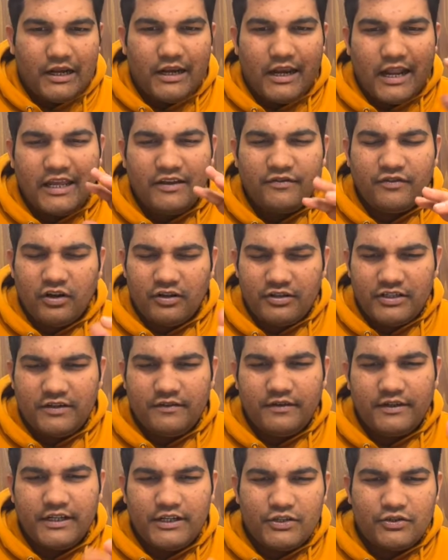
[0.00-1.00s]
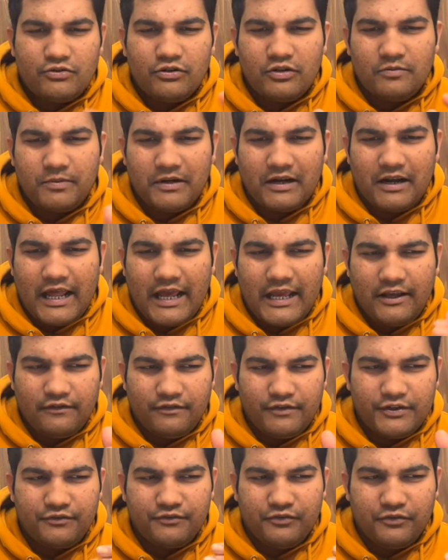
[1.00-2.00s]
life longevity is good but life
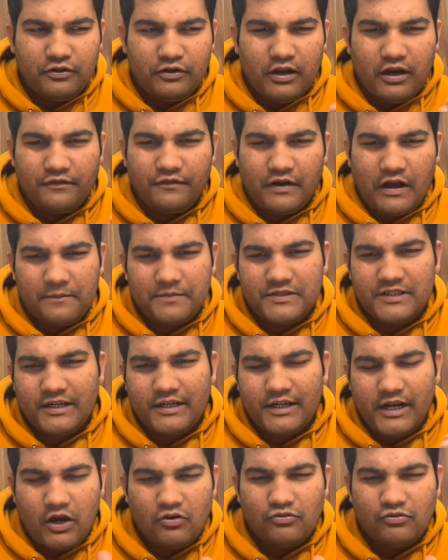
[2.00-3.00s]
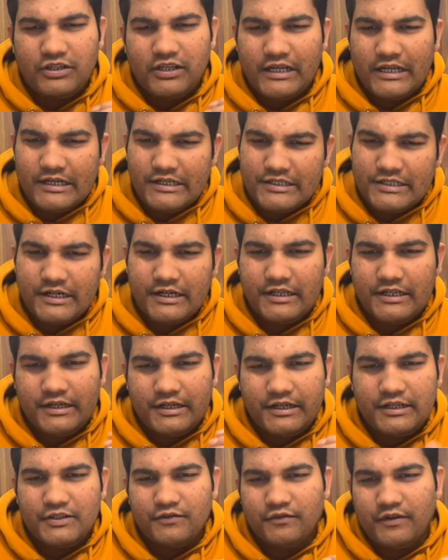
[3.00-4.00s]
is full of ups and downs and
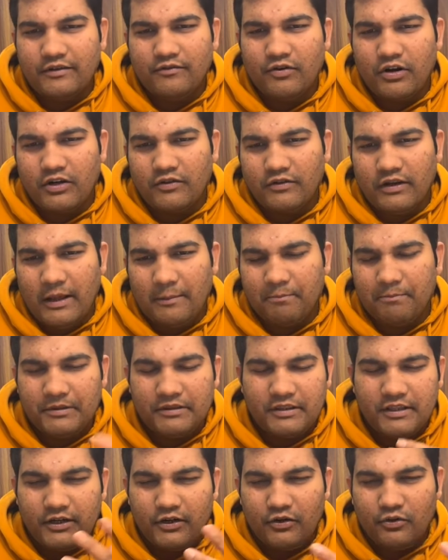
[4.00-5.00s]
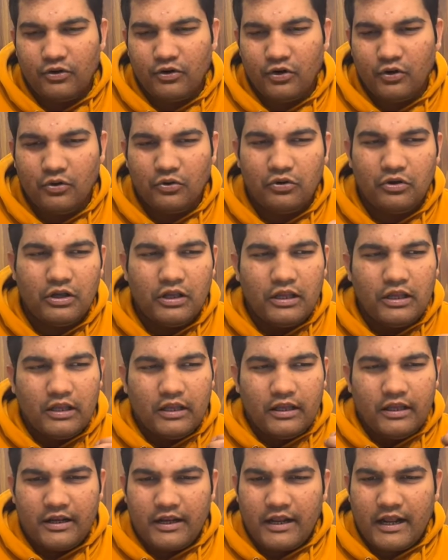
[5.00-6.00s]
uncertainties when what will happen they don't know
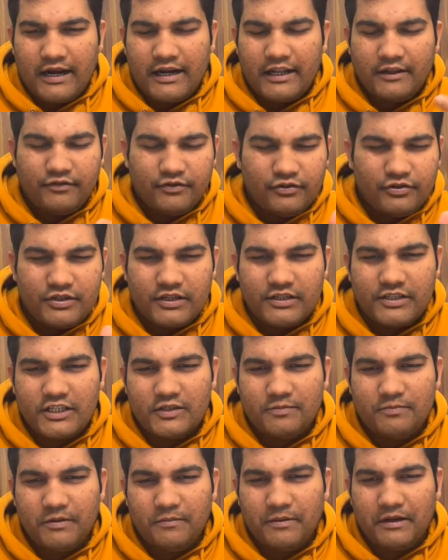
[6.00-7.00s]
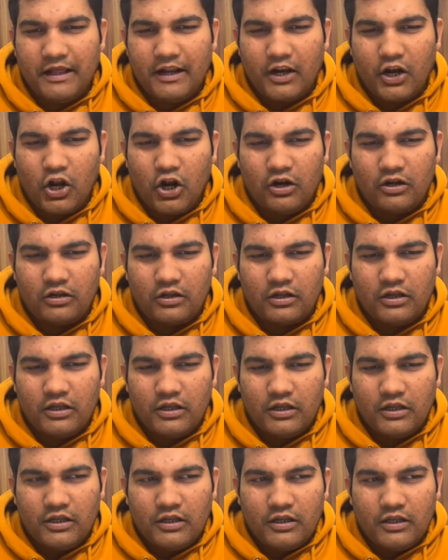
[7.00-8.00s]
regarding future such people are not
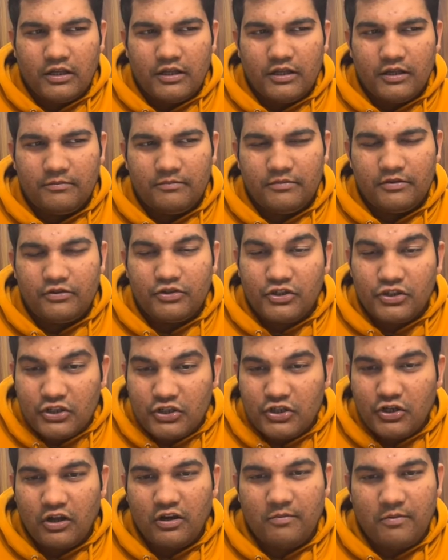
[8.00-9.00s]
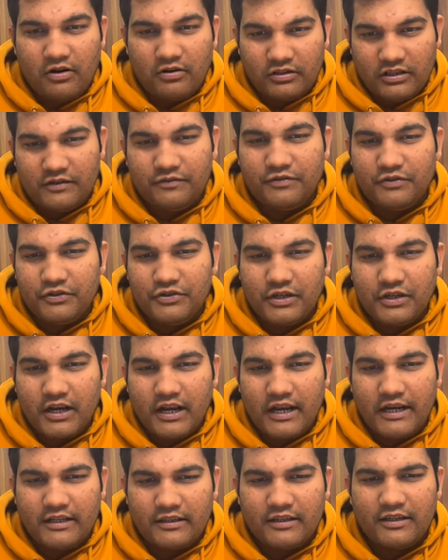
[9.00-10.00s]
secure about their future
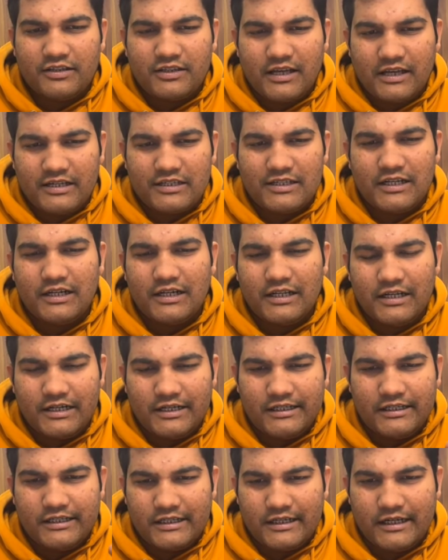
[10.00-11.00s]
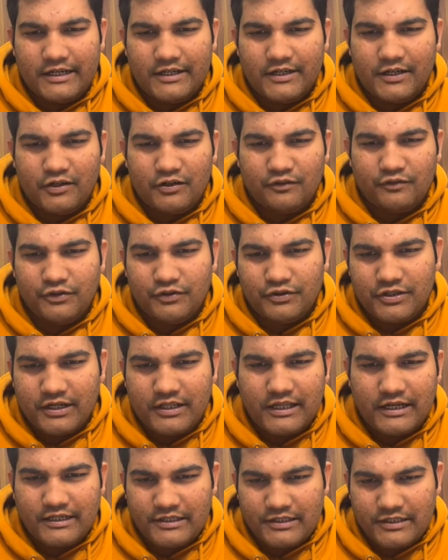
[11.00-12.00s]
right there is uncertainty related to future
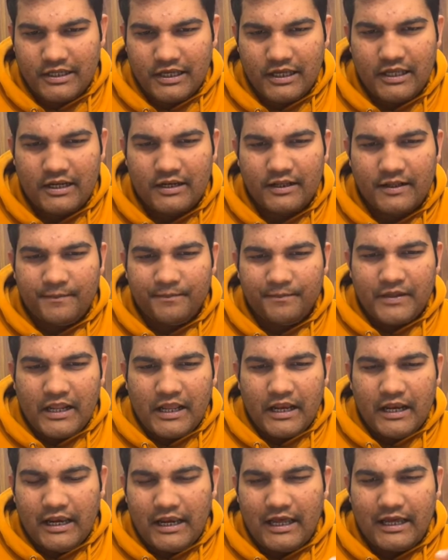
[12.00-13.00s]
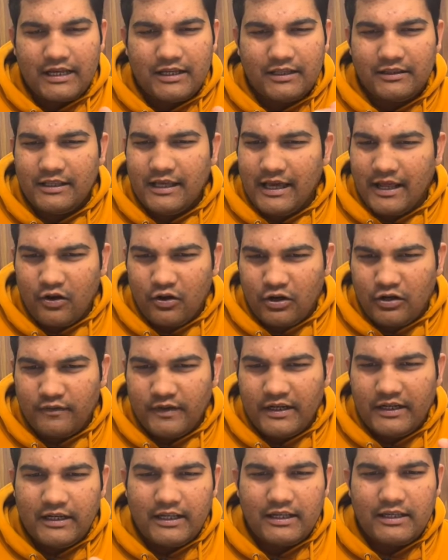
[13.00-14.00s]
that is there luck they are not
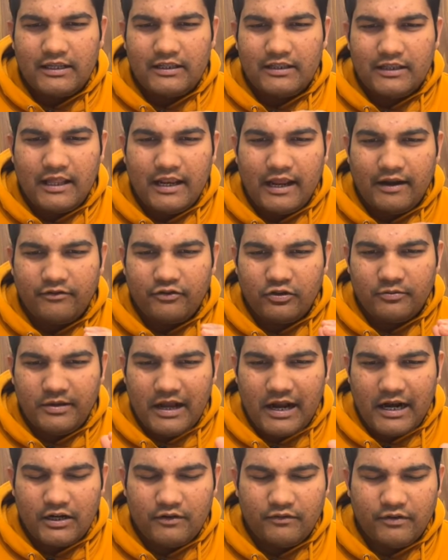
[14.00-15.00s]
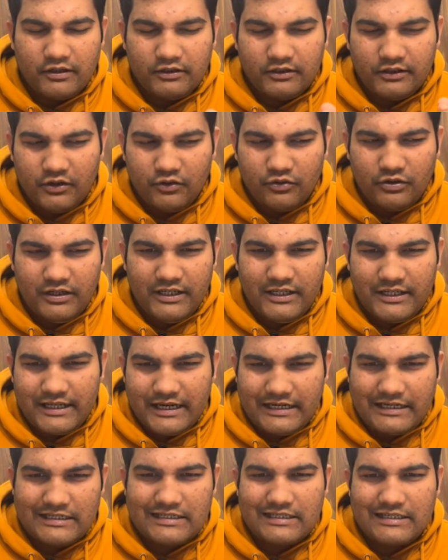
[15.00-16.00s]
very lucky there have to be hard work they only
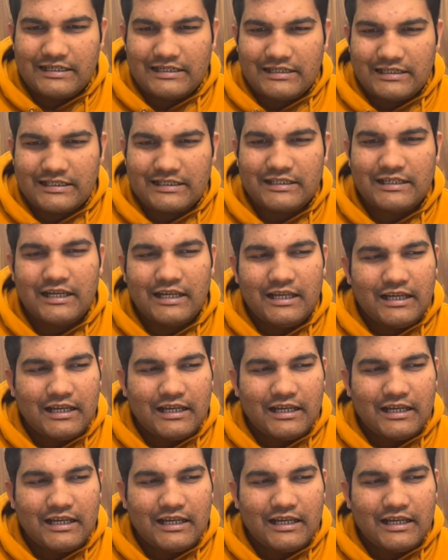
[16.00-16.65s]
get results